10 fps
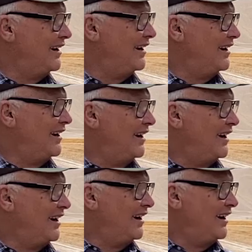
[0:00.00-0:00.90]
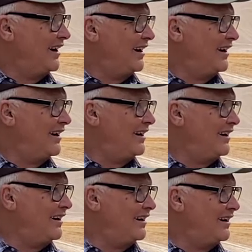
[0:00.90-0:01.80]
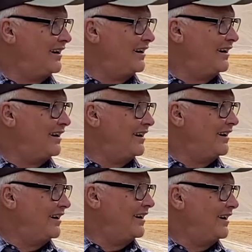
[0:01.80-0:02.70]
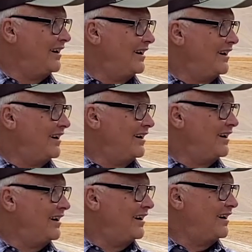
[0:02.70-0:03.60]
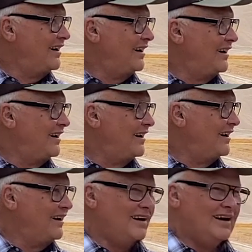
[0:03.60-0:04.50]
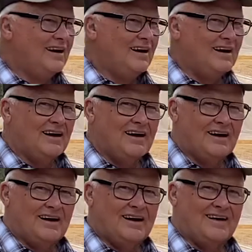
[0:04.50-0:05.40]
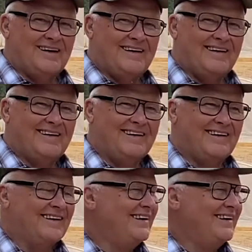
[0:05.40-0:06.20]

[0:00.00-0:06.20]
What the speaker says: [no speech]